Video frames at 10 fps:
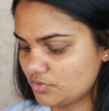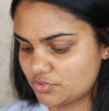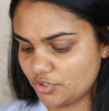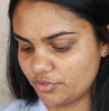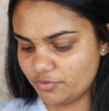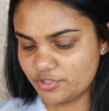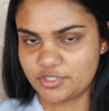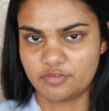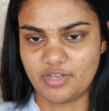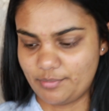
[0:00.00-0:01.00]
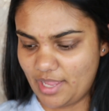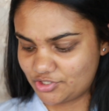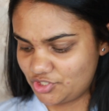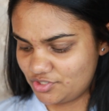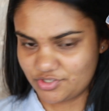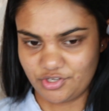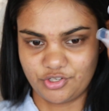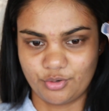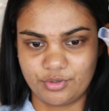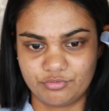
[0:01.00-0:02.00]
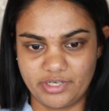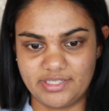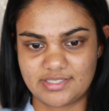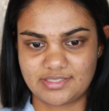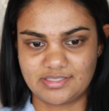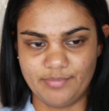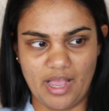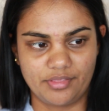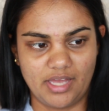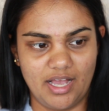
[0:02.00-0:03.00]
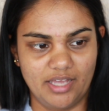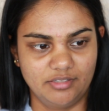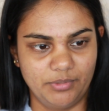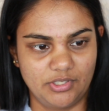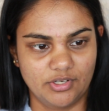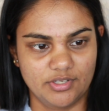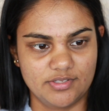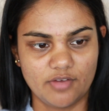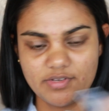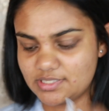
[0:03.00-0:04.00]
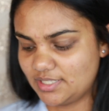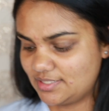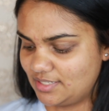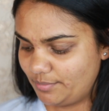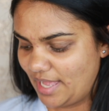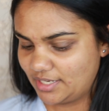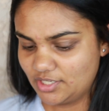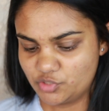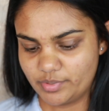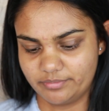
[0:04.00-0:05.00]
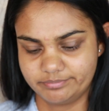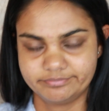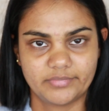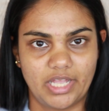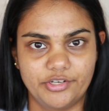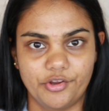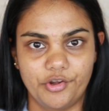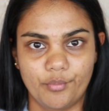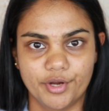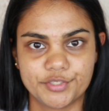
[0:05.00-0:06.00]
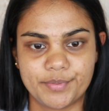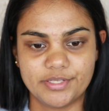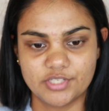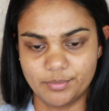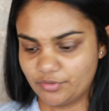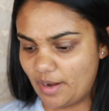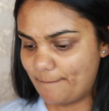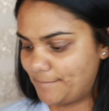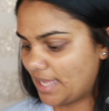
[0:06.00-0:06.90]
So first off, I'm actually just going to go and rinse this mouth guard because obviously it's in a package, but I don't know where it's been, so I'll be right